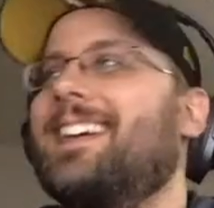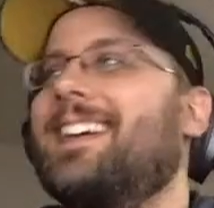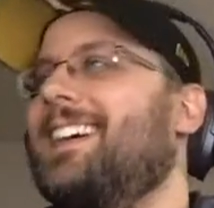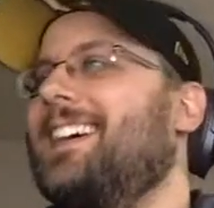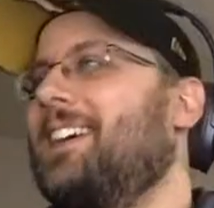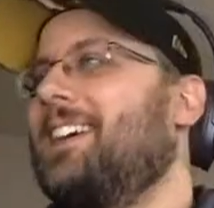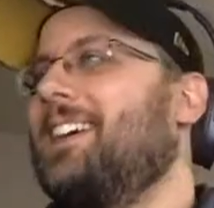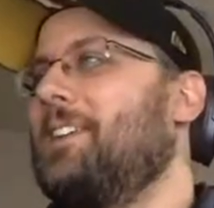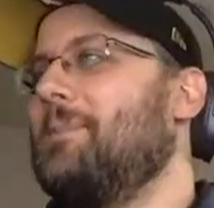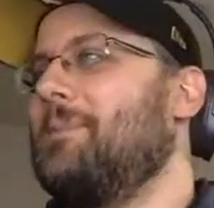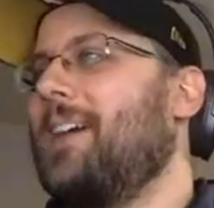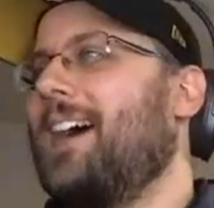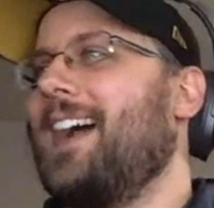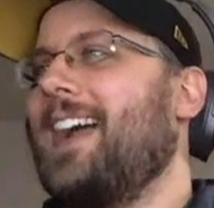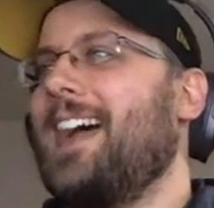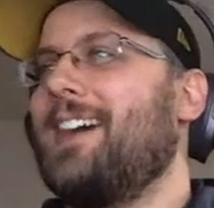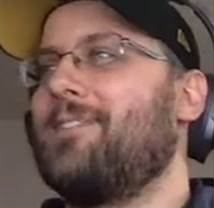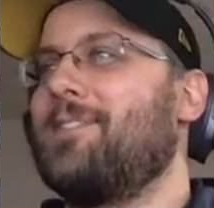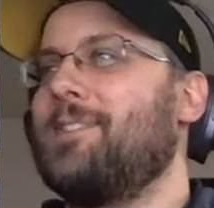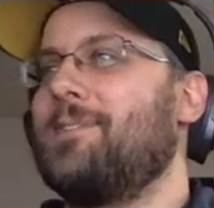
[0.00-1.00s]
I
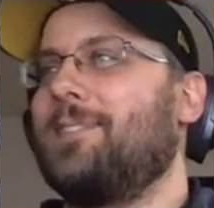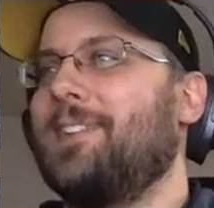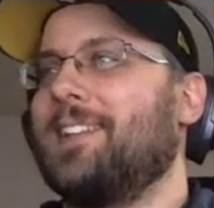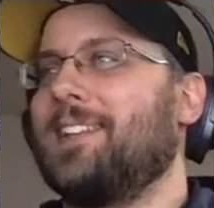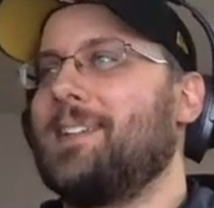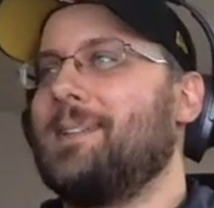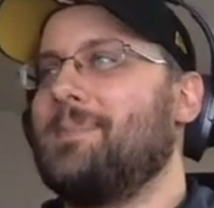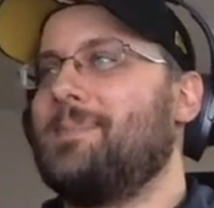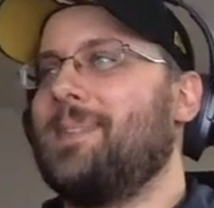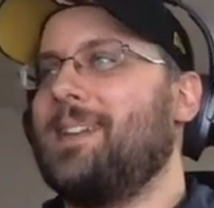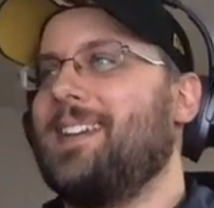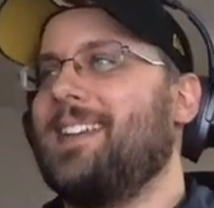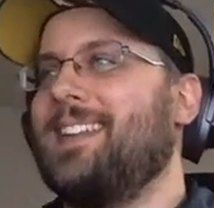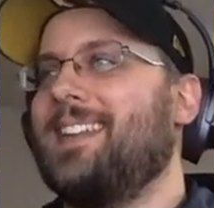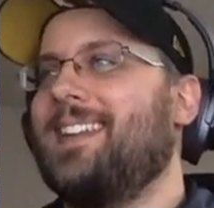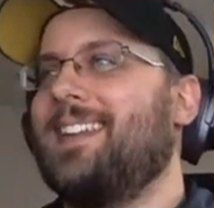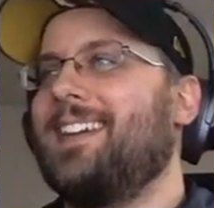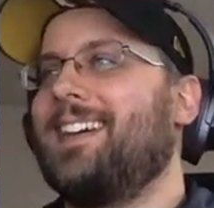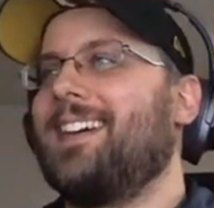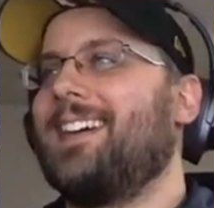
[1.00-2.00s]
haven't really been
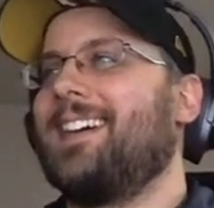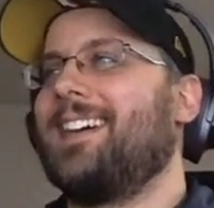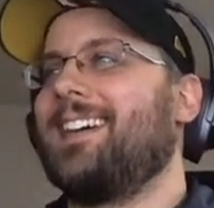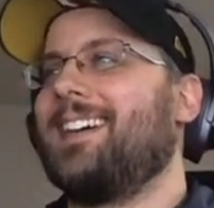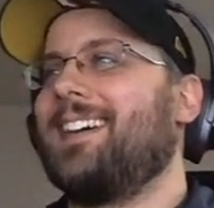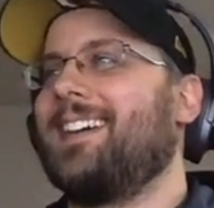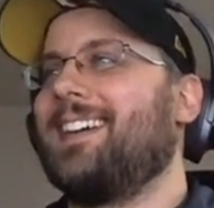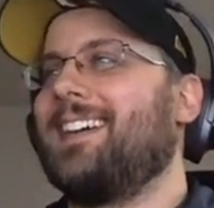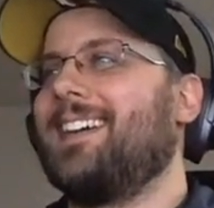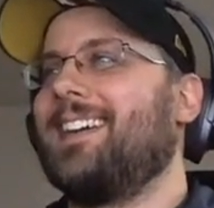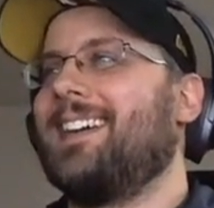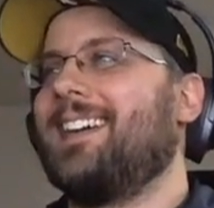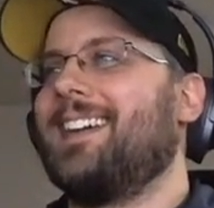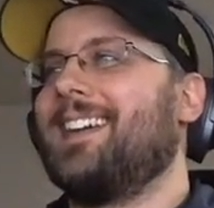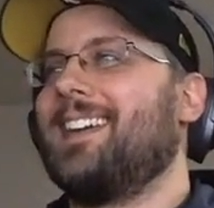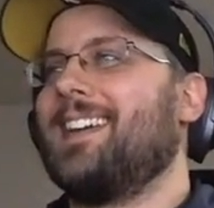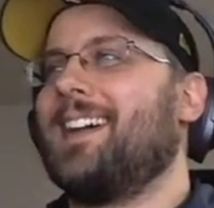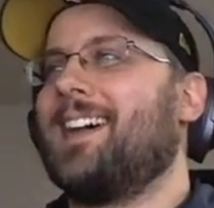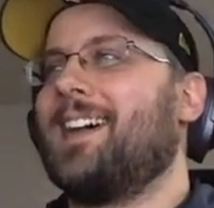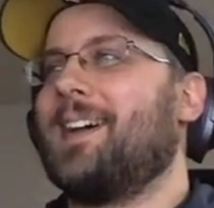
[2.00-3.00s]

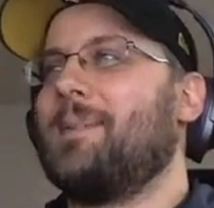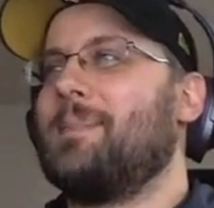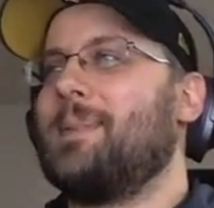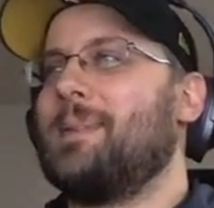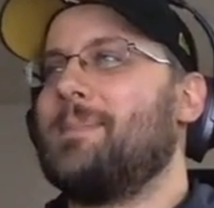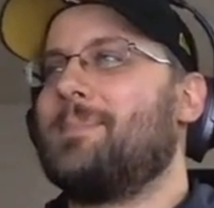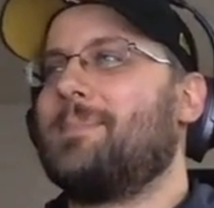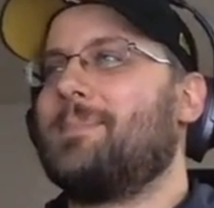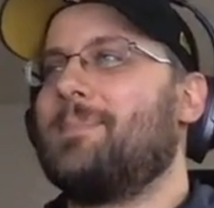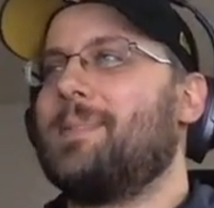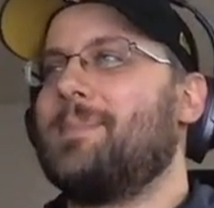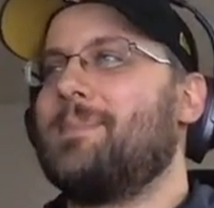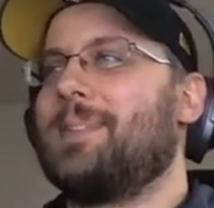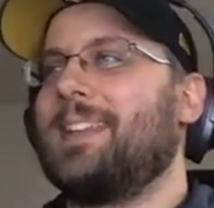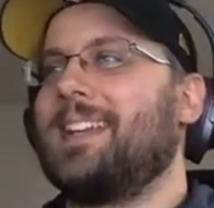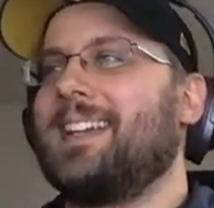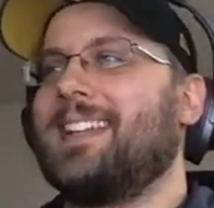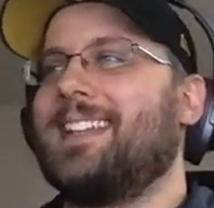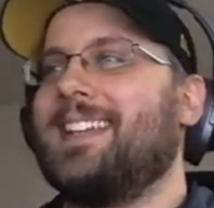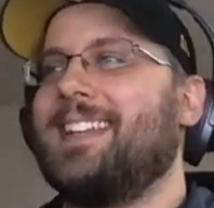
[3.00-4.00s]

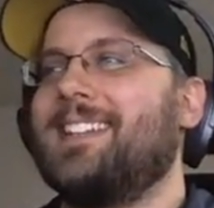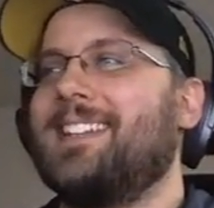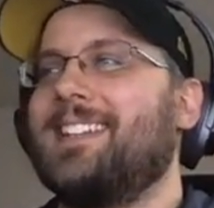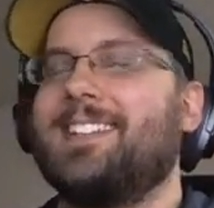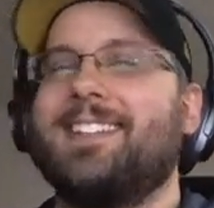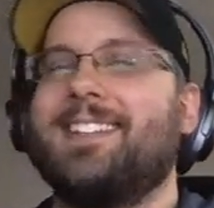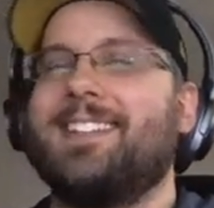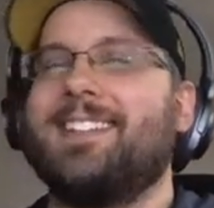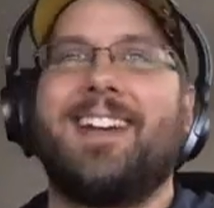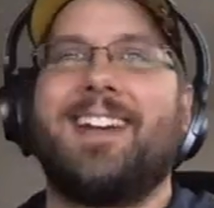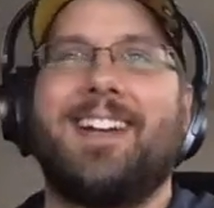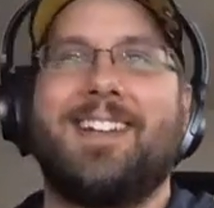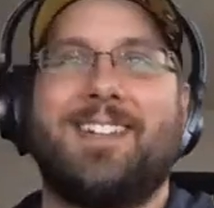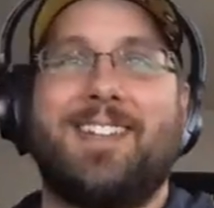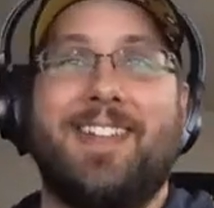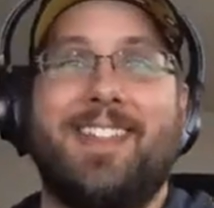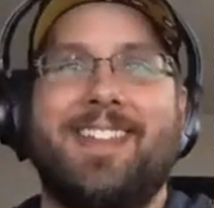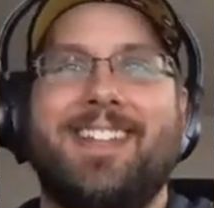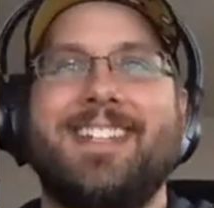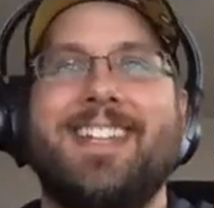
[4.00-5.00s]
paying attention
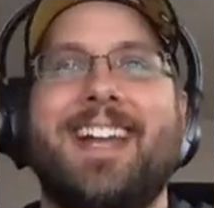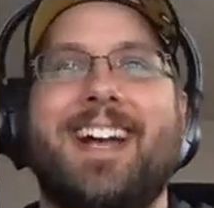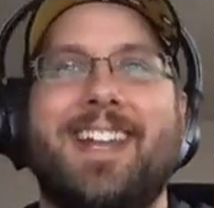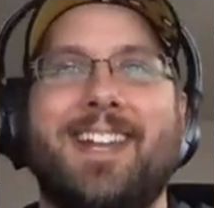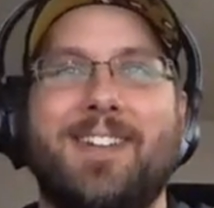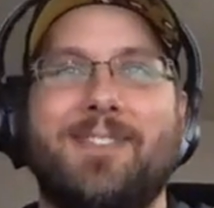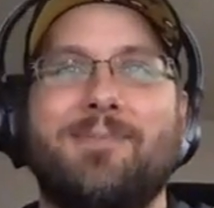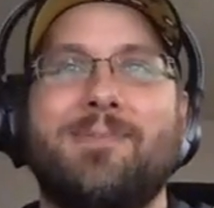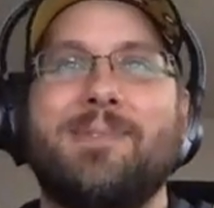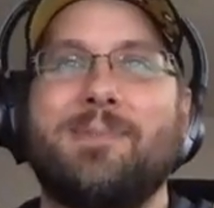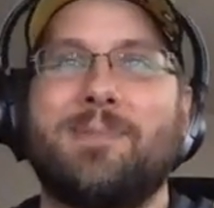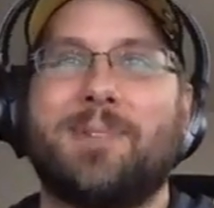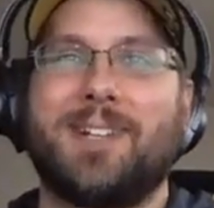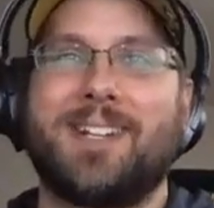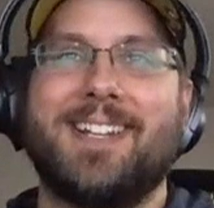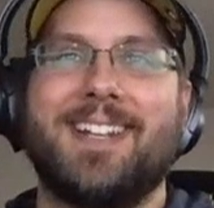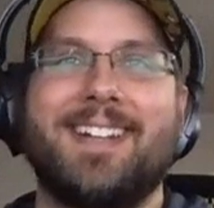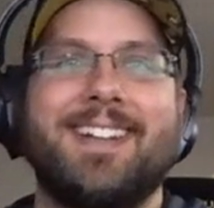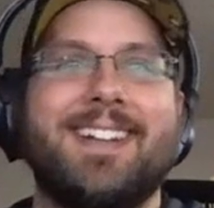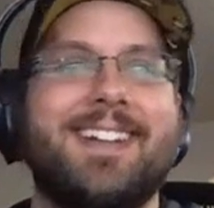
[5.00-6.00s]
to the chat. I've been
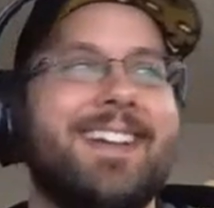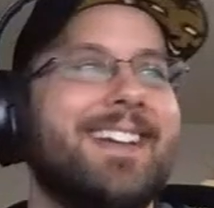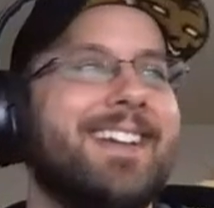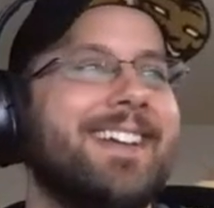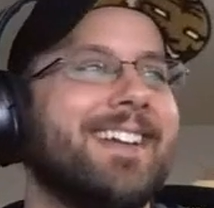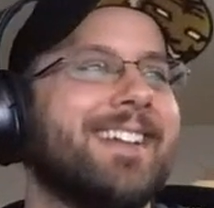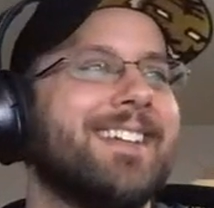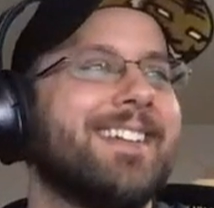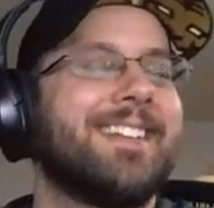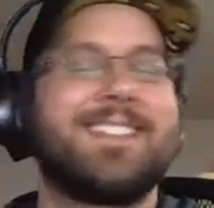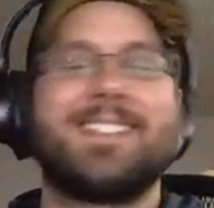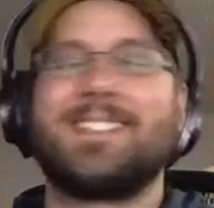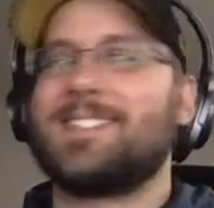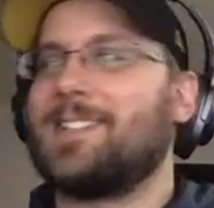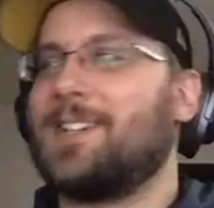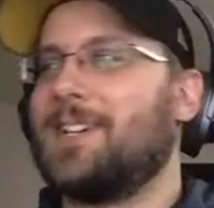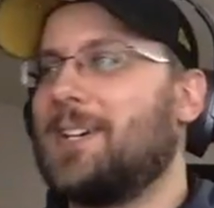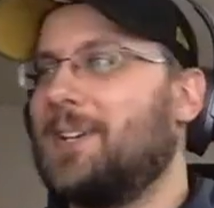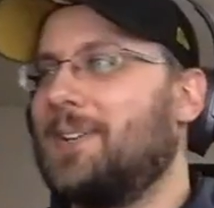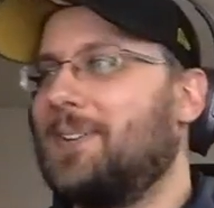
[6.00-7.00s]
working,
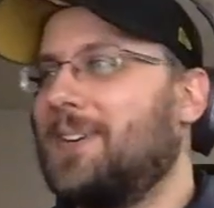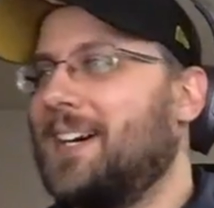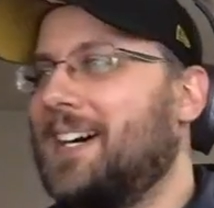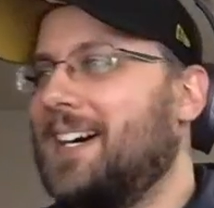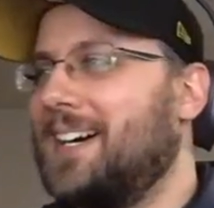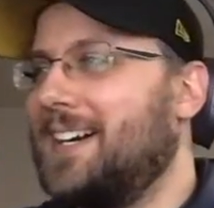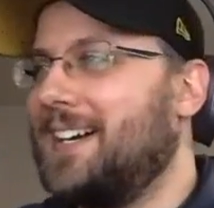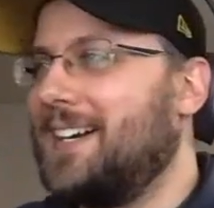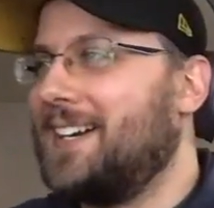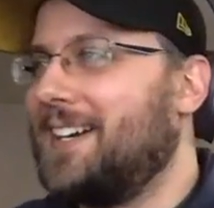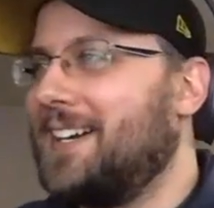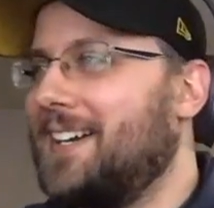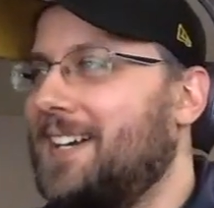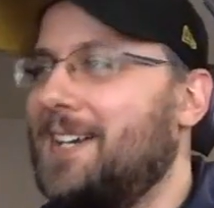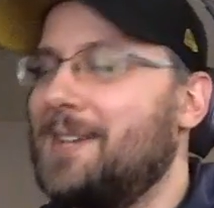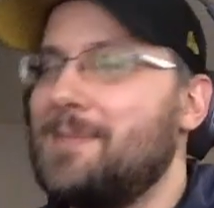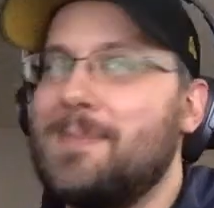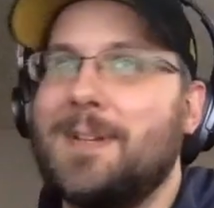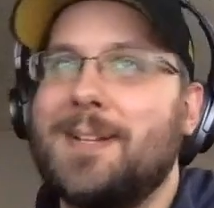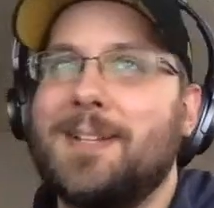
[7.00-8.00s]
so
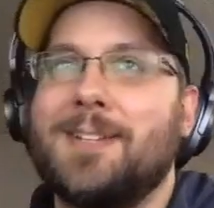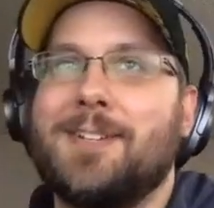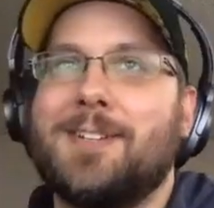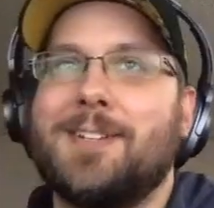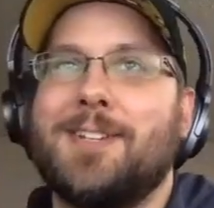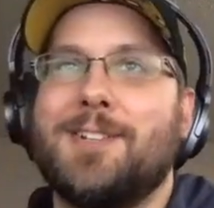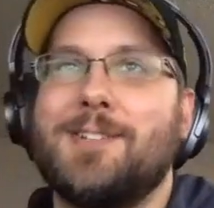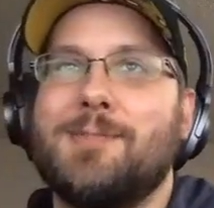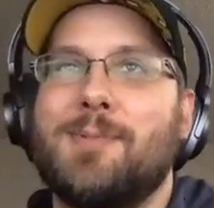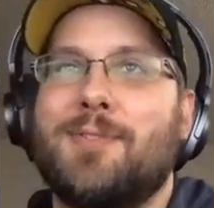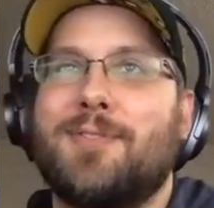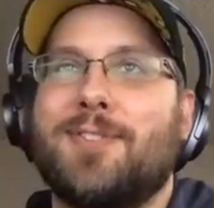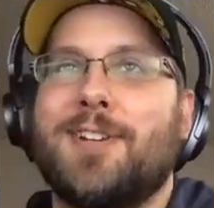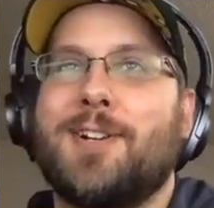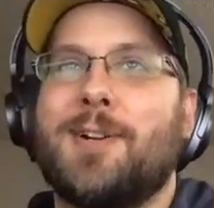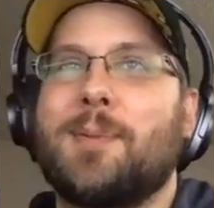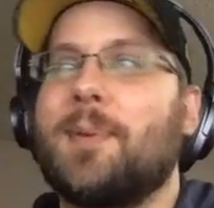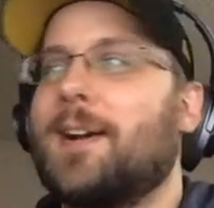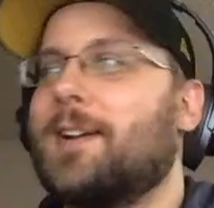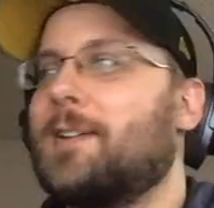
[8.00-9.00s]
I'm going to look at those before I
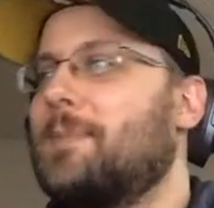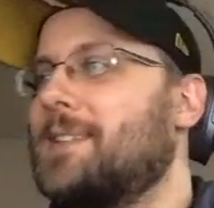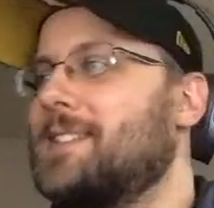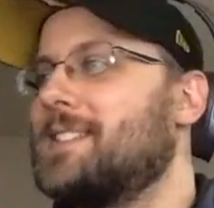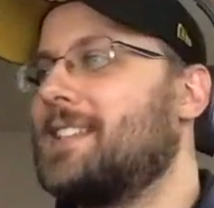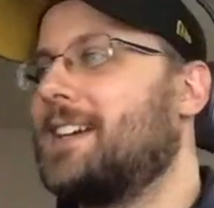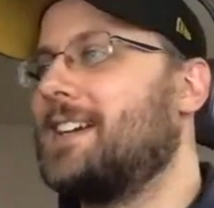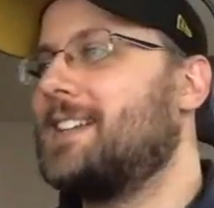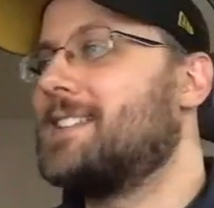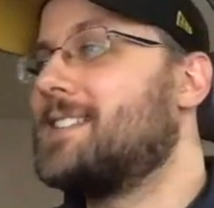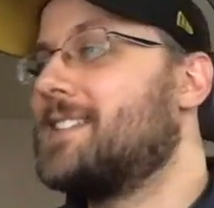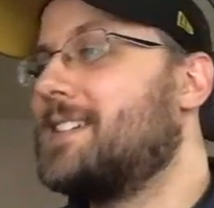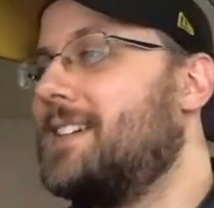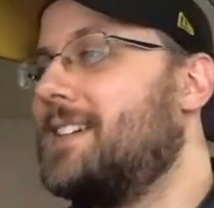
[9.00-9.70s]
go back to my slides.